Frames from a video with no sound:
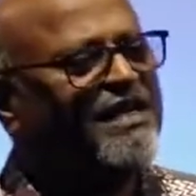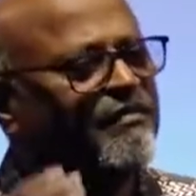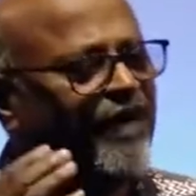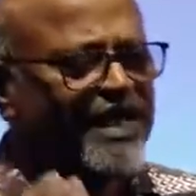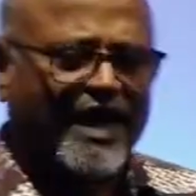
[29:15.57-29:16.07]

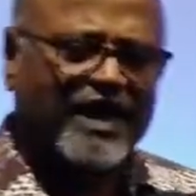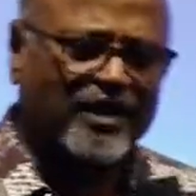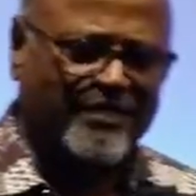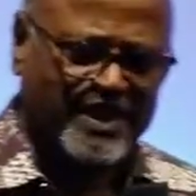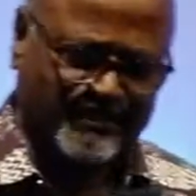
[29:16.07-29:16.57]
But thank you,
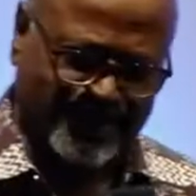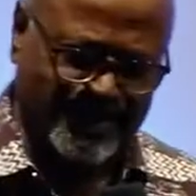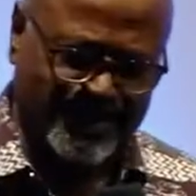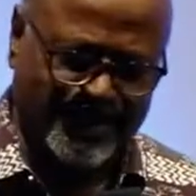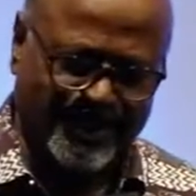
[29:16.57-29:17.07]
Pastor
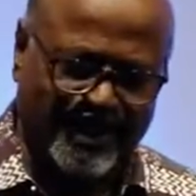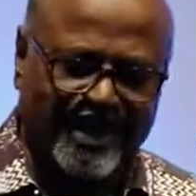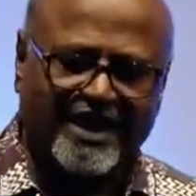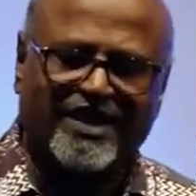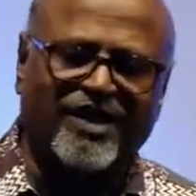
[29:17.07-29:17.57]
Vasily.
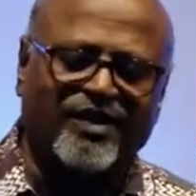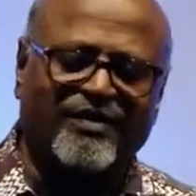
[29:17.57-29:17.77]
You know,